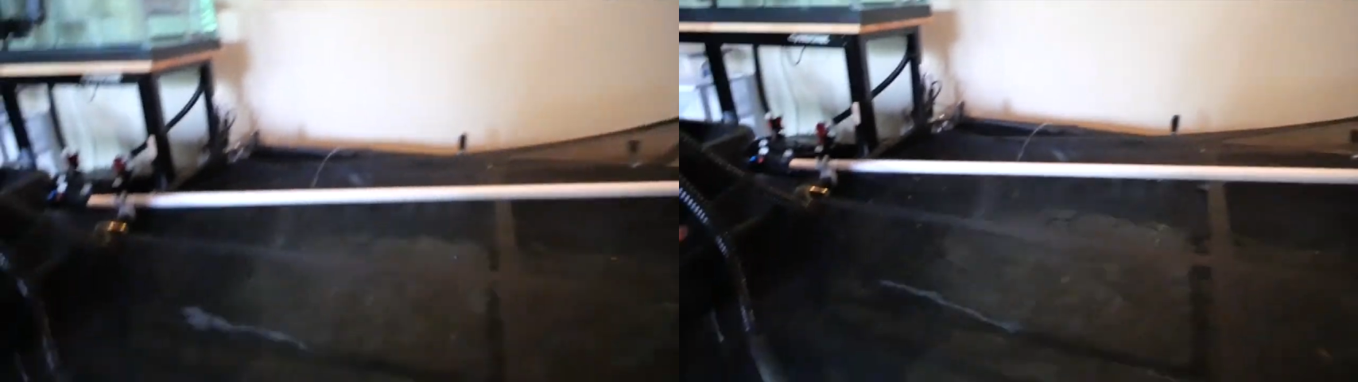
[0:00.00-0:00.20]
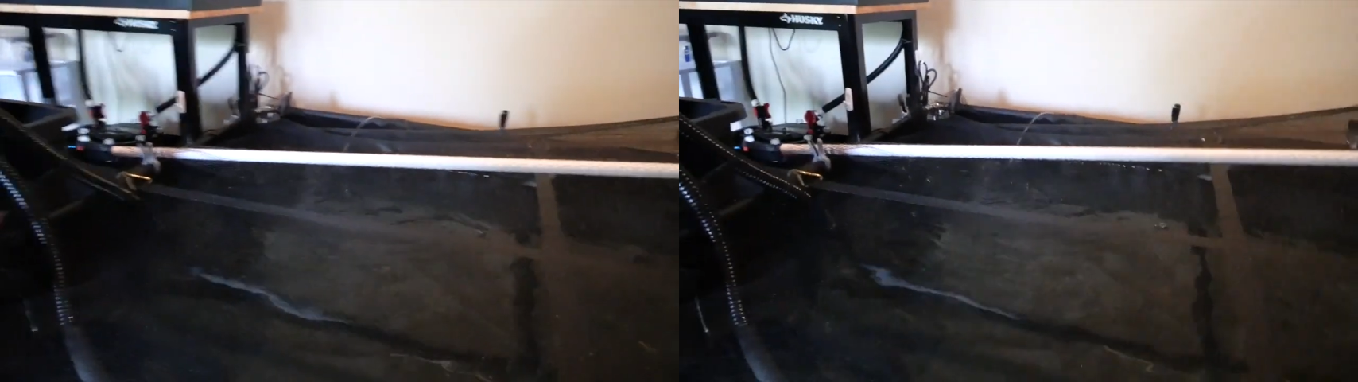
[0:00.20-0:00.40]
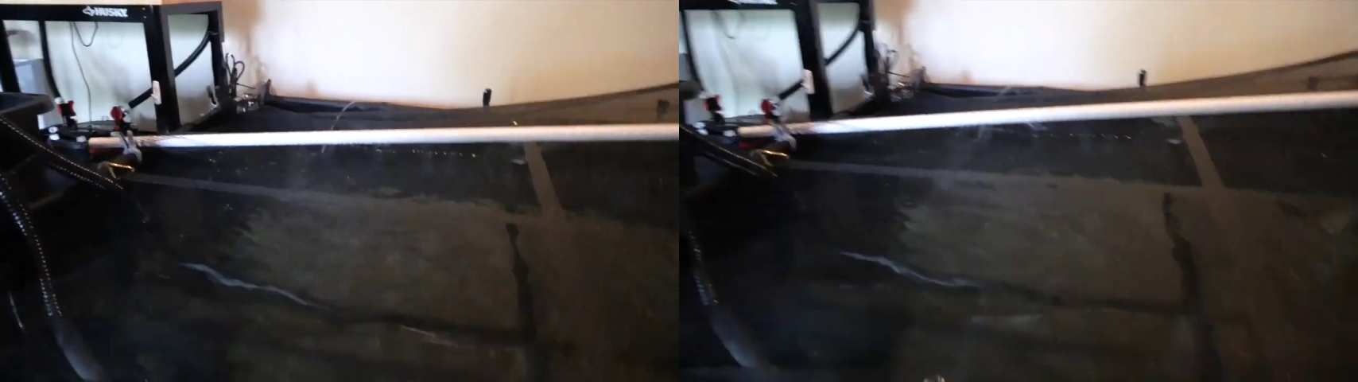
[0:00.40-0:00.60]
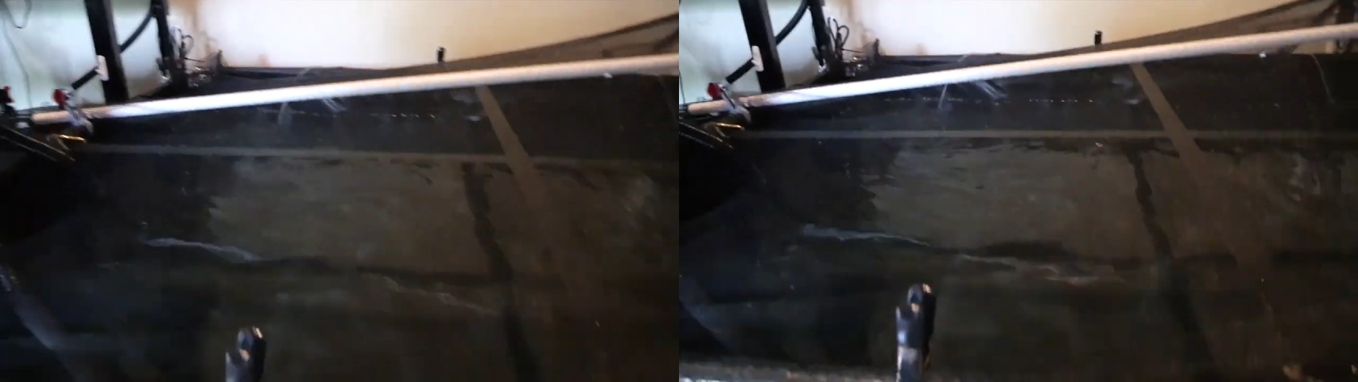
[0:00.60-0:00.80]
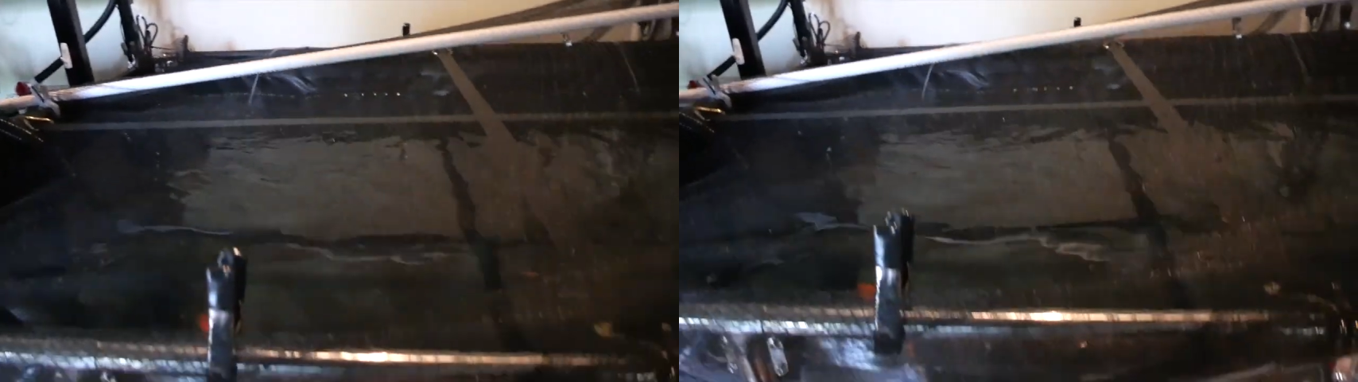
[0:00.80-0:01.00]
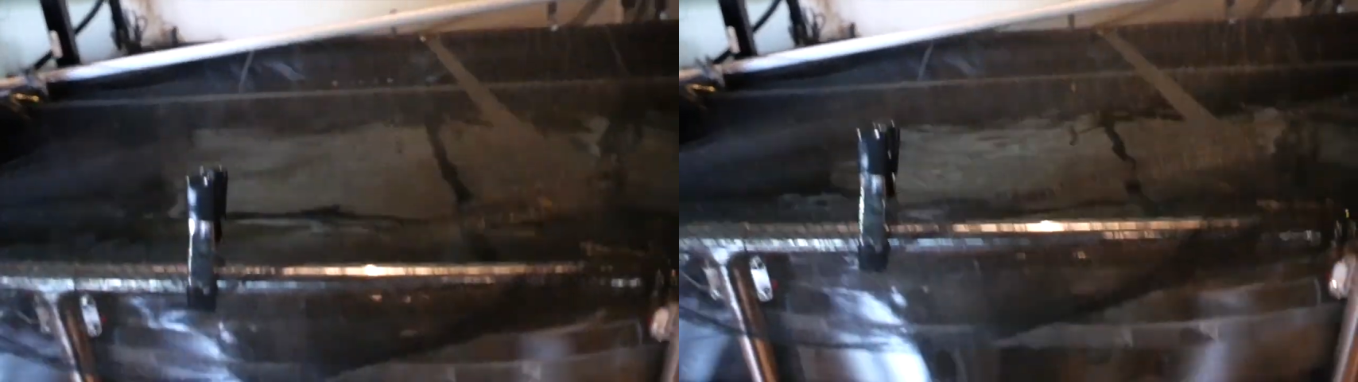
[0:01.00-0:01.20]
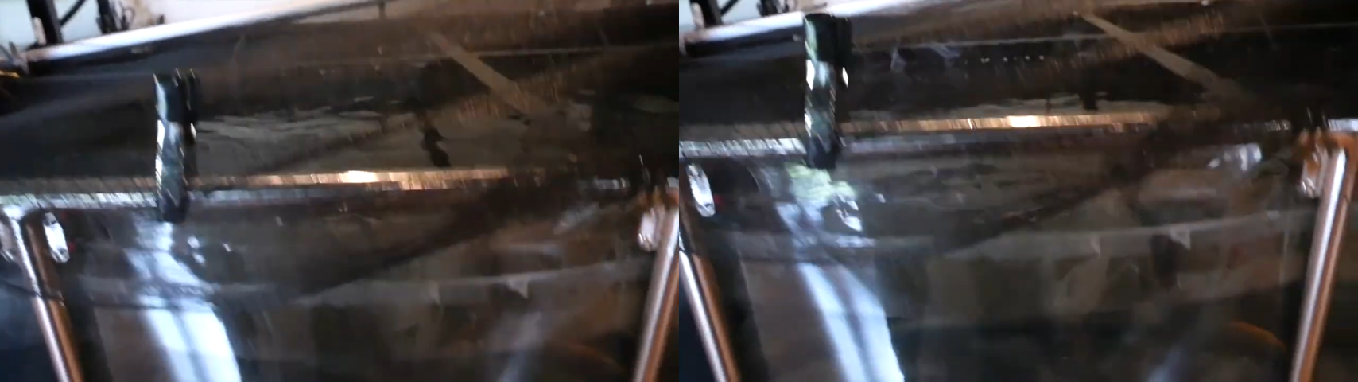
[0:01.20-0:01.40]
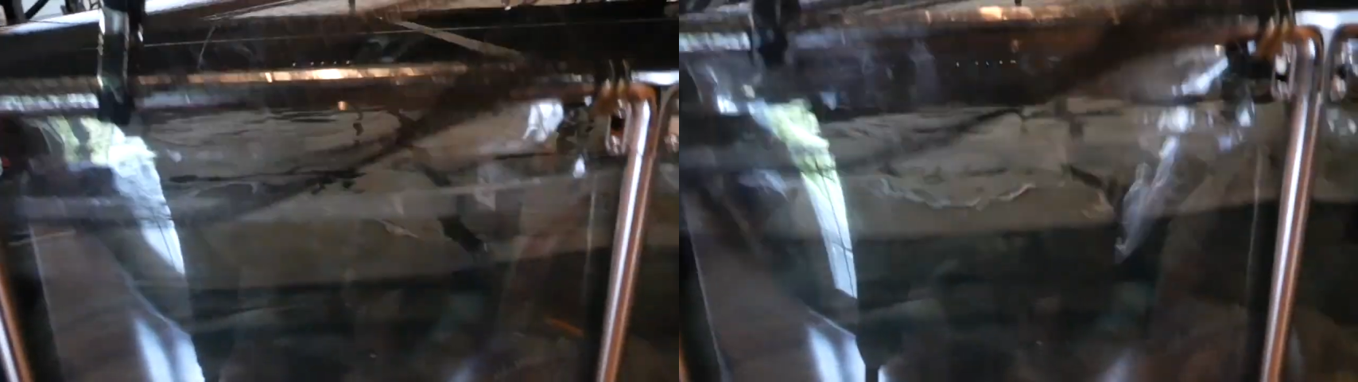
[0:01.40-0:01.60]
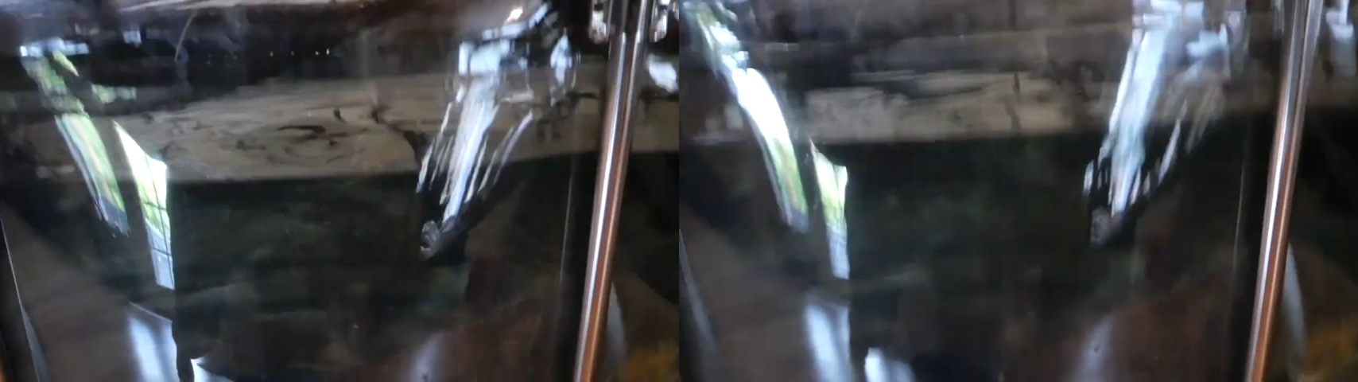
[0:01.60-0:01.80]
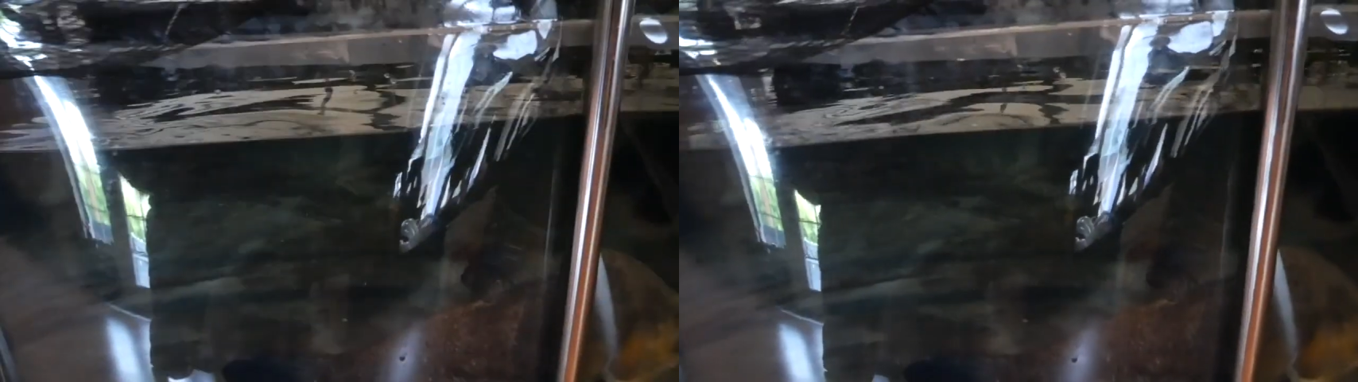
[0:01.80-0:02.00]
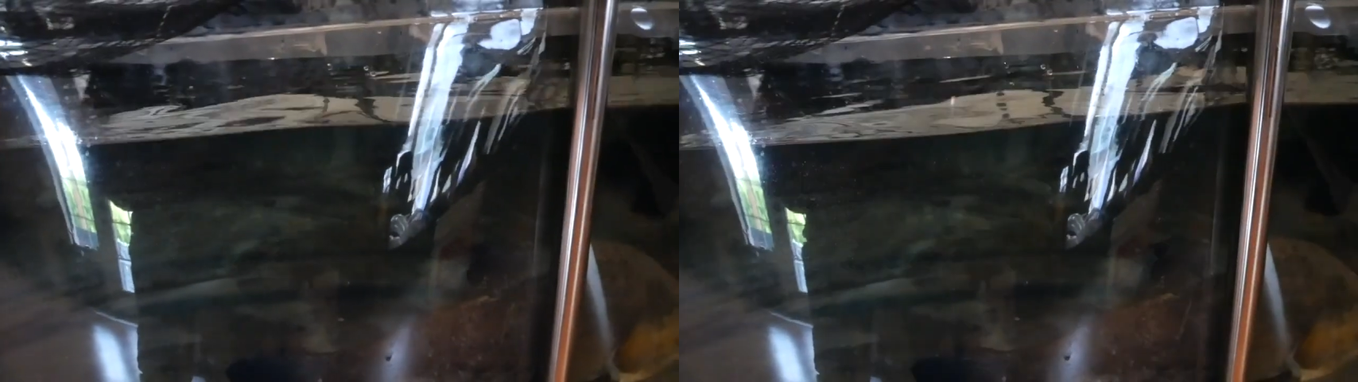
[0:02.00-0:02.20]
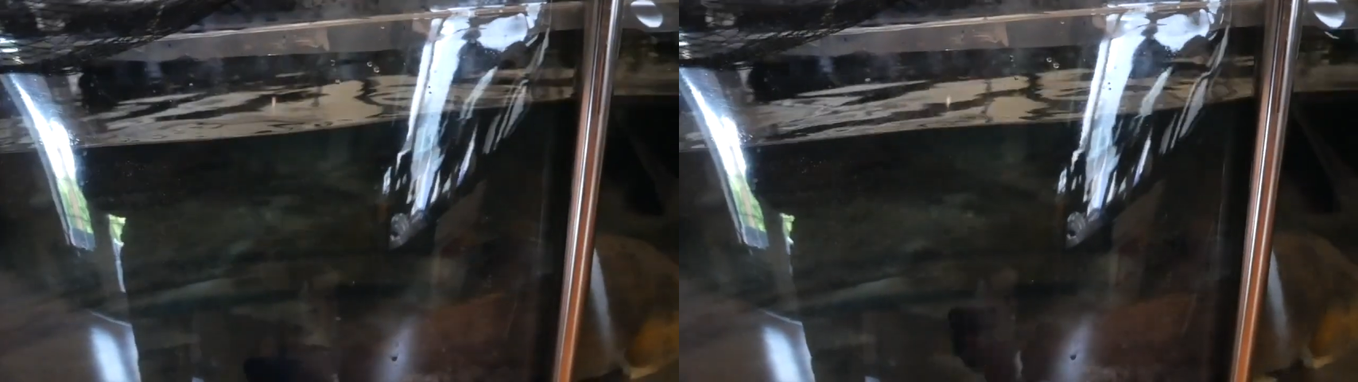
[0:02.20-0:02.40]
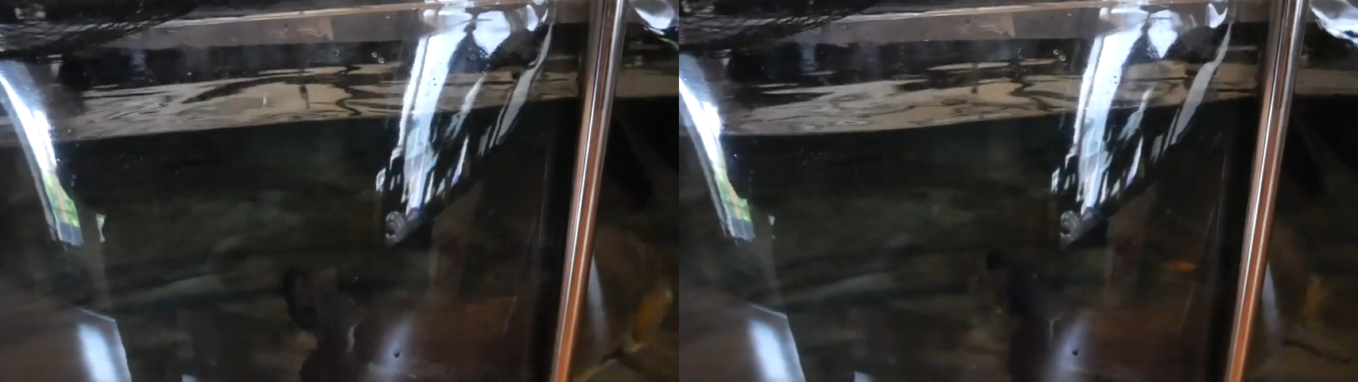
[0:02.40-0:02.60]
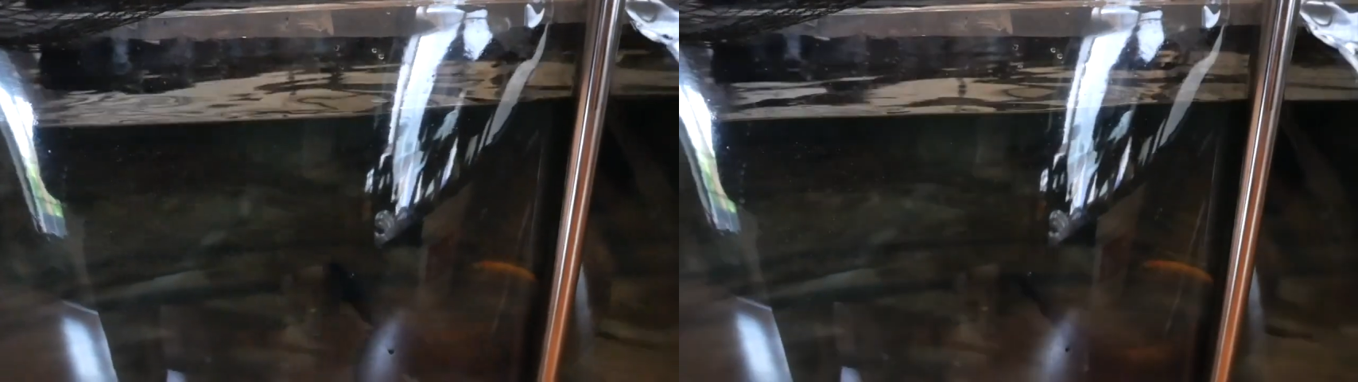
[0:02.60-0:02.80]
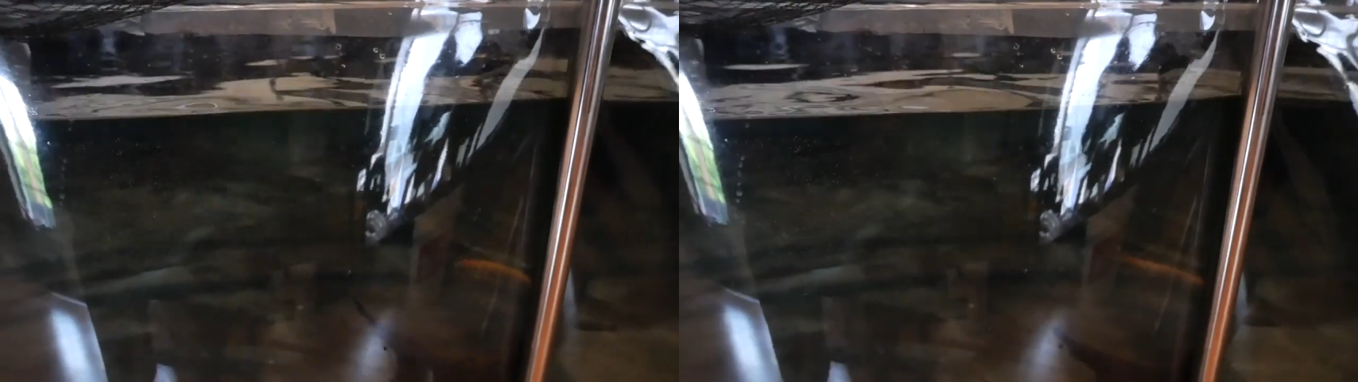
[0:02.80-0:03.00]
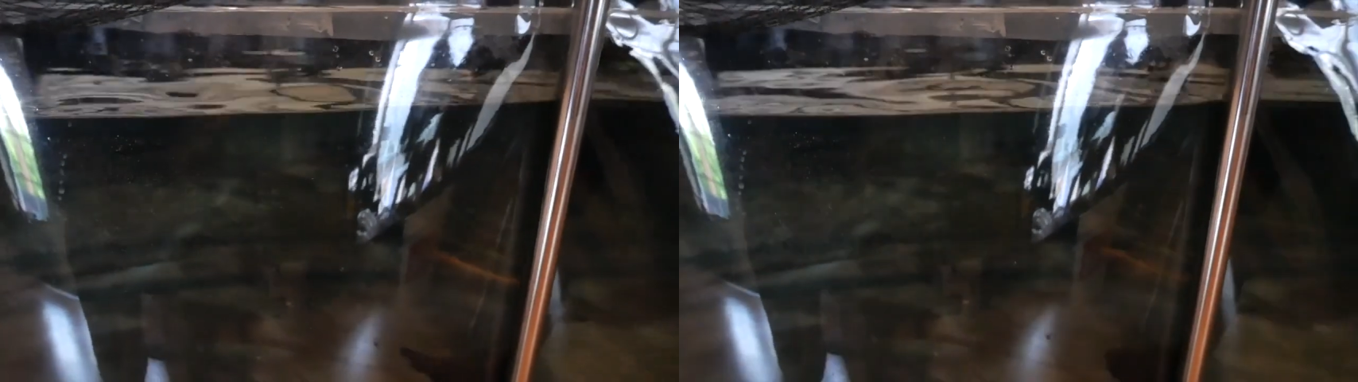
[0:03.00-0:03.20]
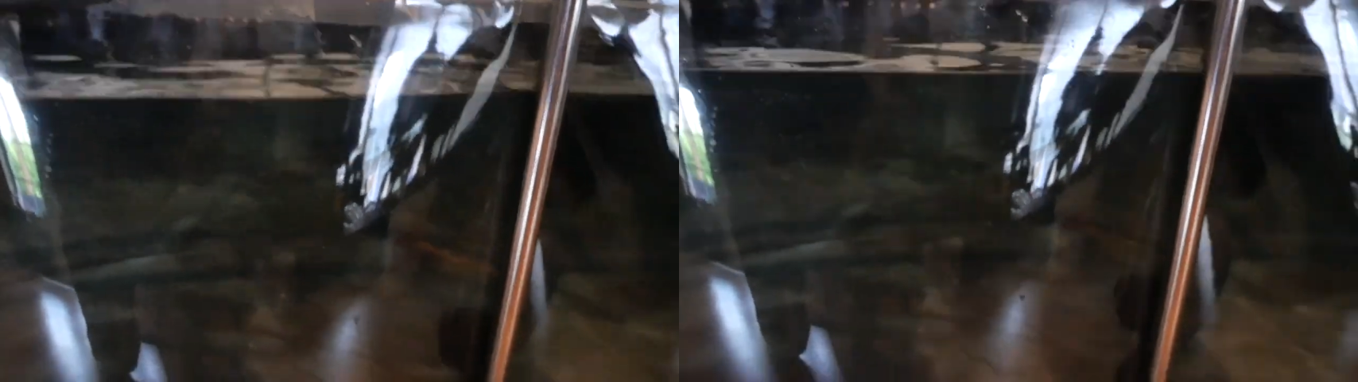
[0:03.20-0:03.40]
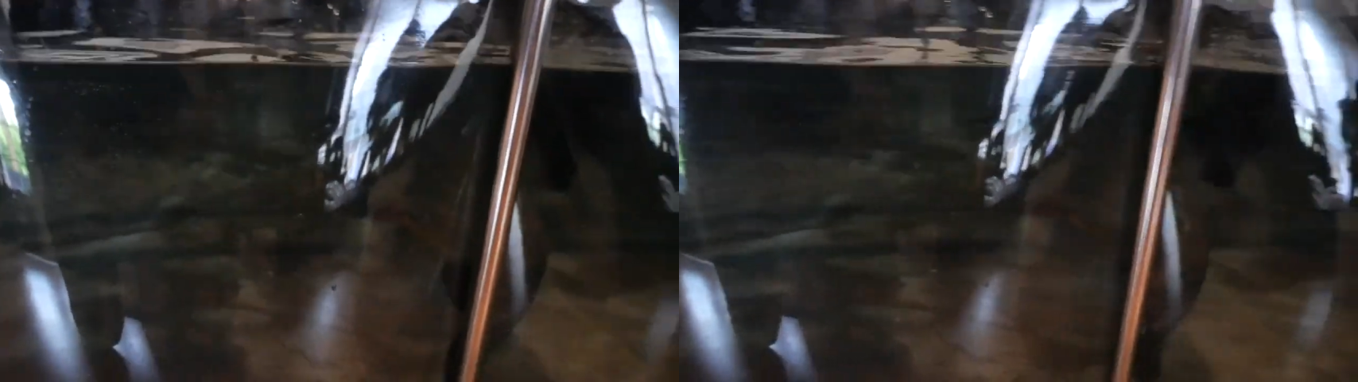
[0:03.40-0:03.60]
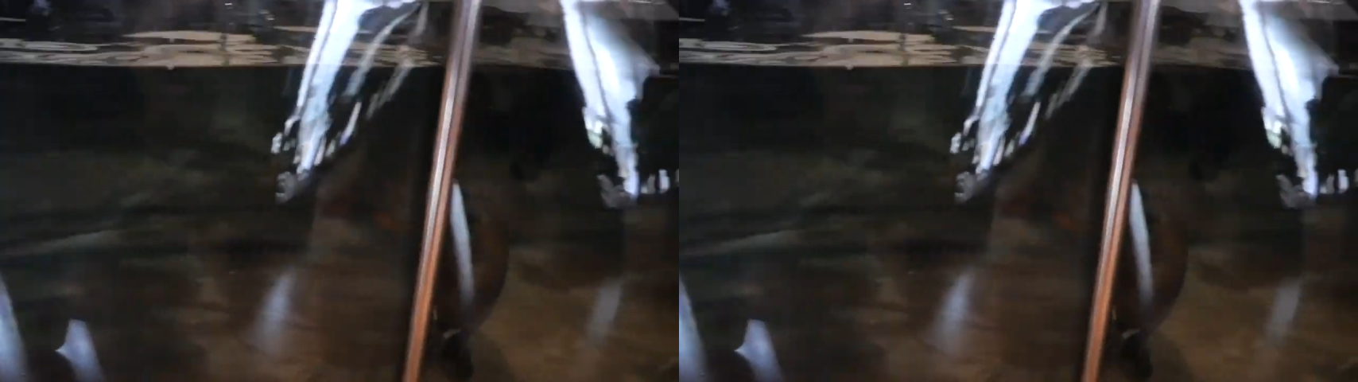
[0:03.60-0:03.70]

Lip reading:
Nobody's mouth can be seen.